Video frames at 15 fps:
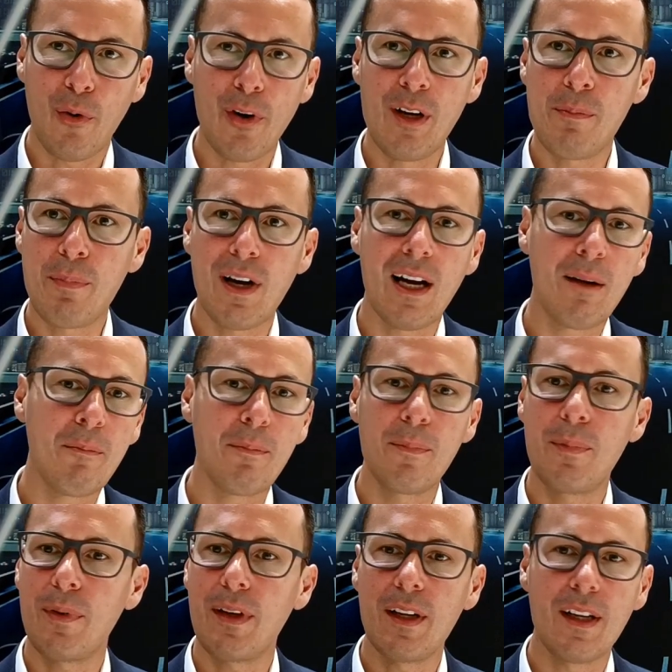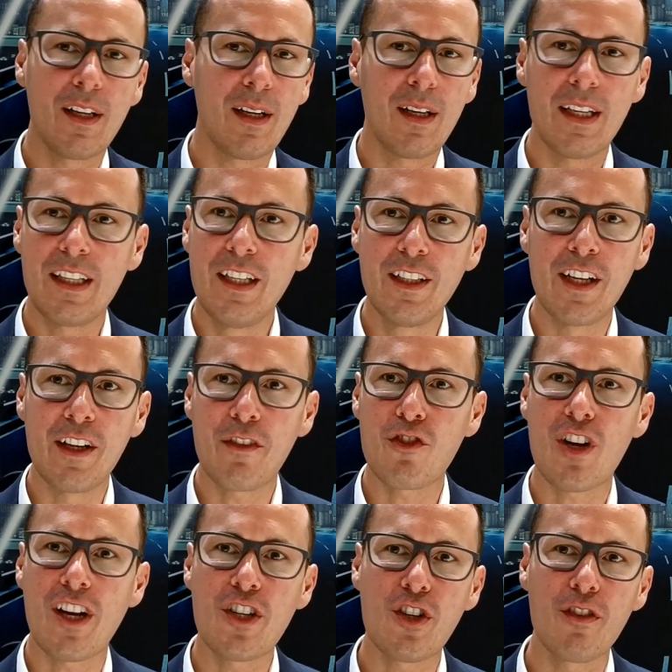oil pump, heat
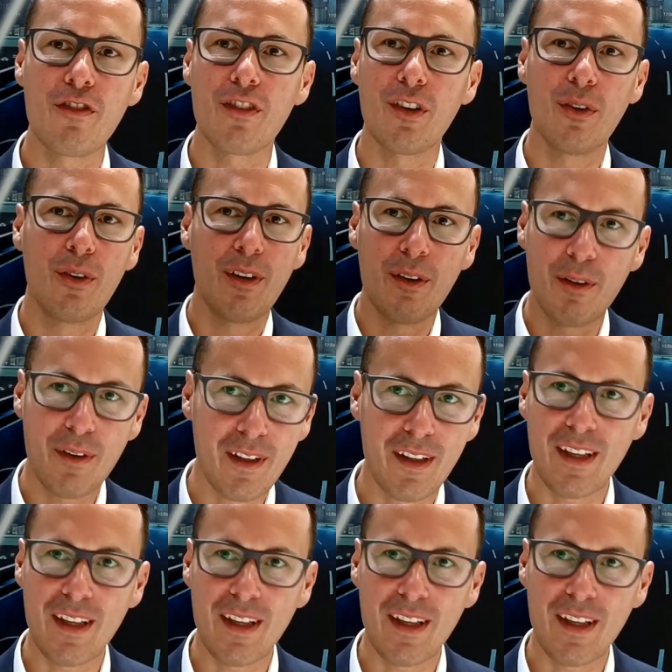exchanger. So